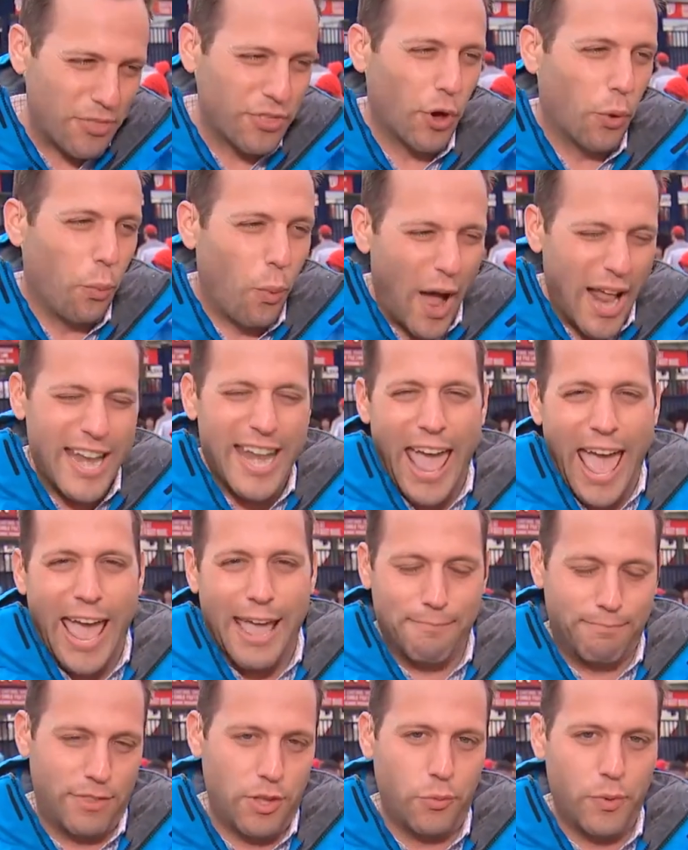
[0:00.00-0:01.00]
But the one
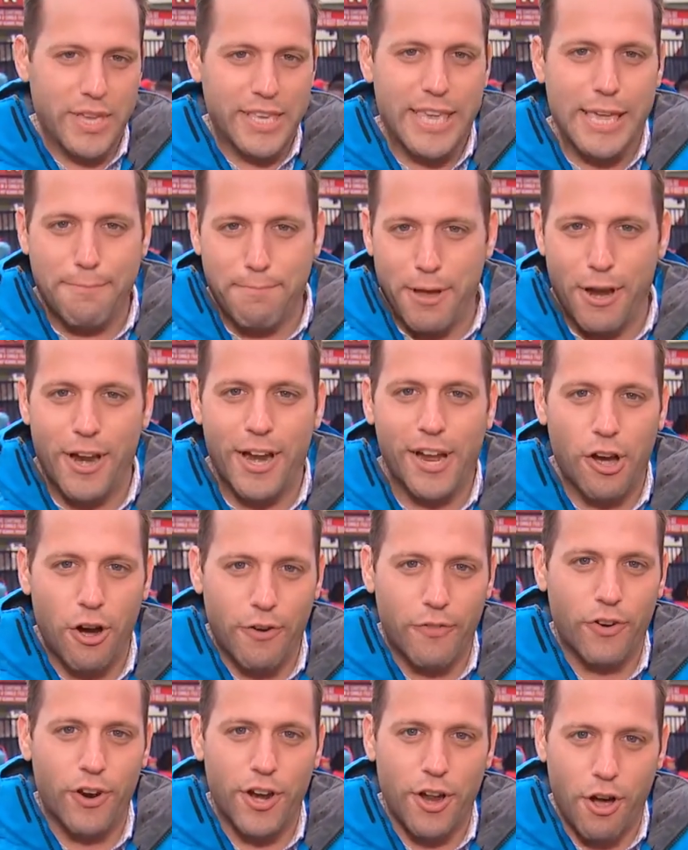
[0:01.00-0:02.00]
name that we keep hearing
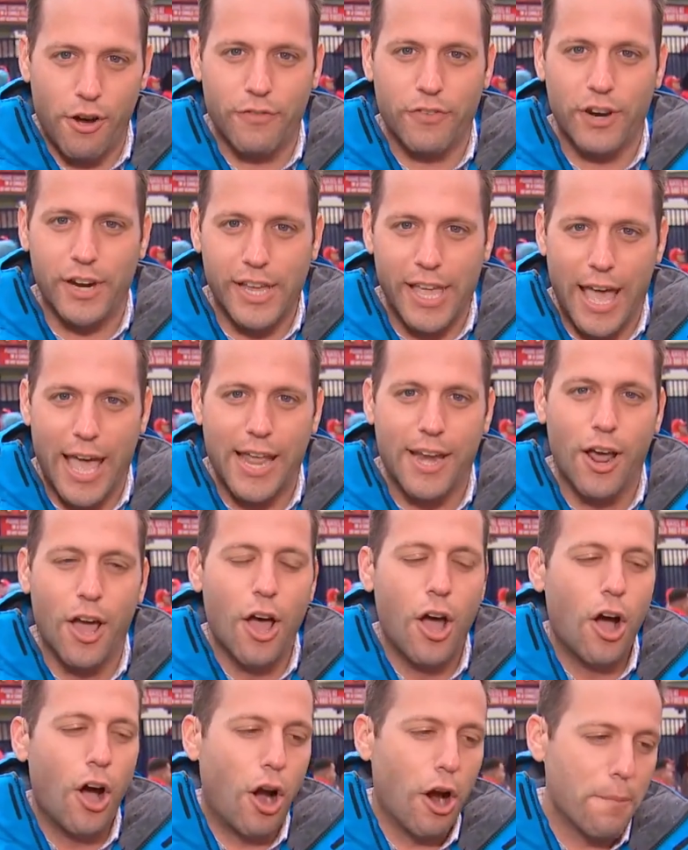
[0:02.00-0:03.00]
over and over again
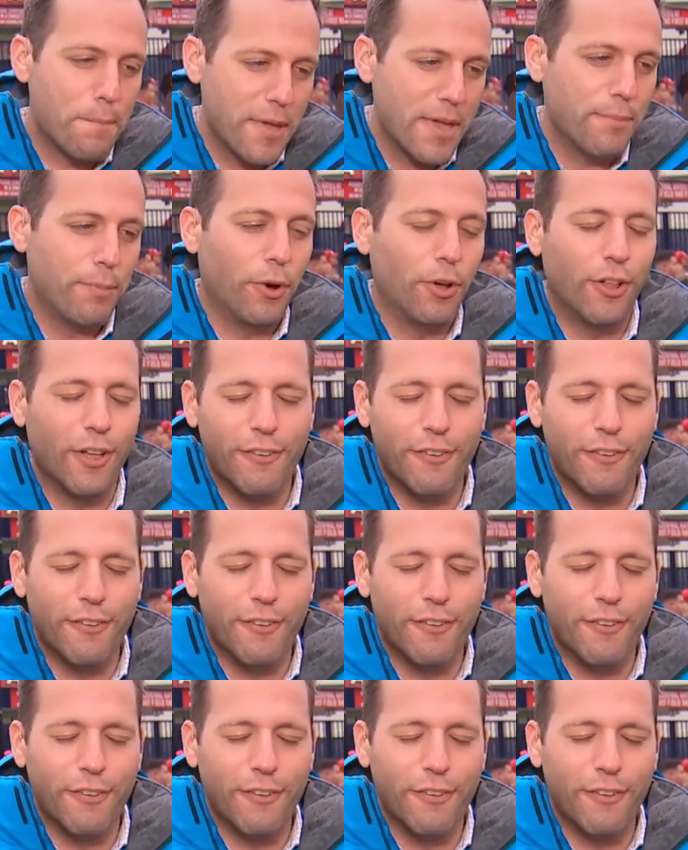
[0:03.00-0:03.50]
are people